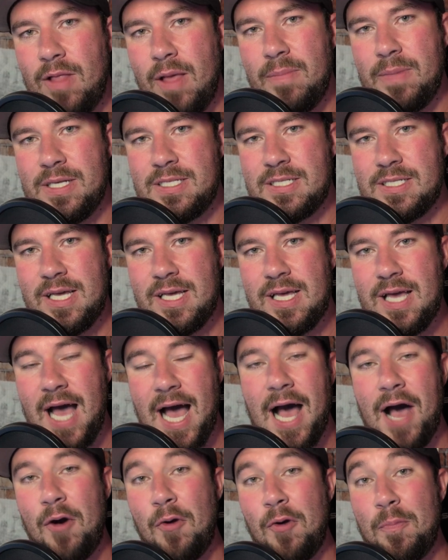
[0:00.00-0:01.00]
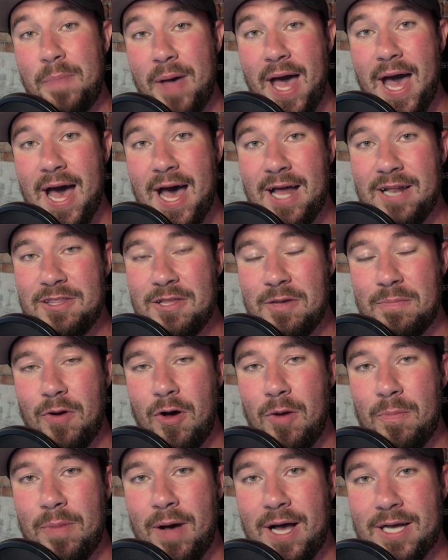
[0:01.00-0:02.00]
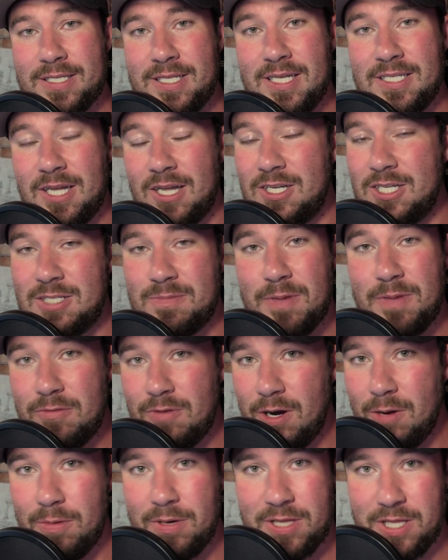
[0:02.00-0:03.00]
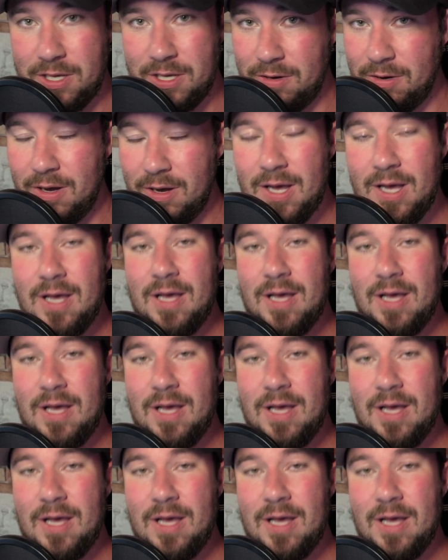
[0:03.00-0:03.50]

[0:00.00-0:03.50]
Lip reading: Let me see how bad the Pwnbox is. I'll just be real with you.